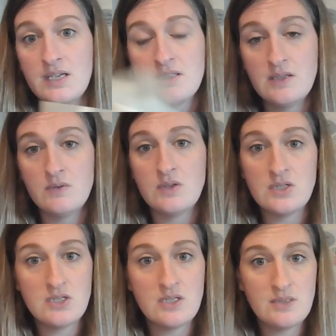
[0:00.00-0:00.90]
So you can
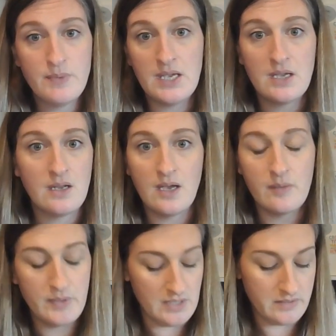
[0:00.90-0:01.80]
just pick it up,
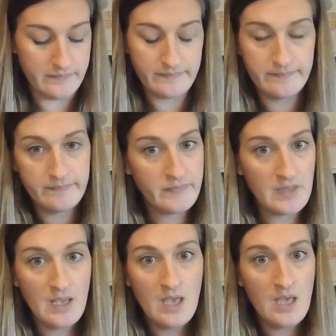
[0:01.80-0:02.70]
and
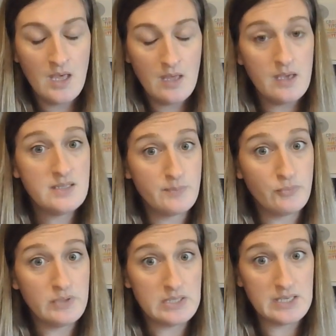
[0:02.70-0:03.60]
it's
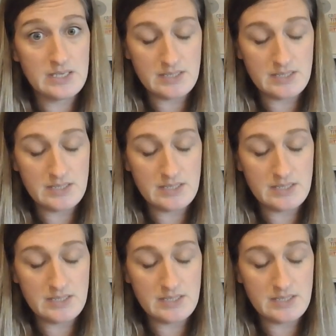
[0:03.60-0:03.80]
brilliant,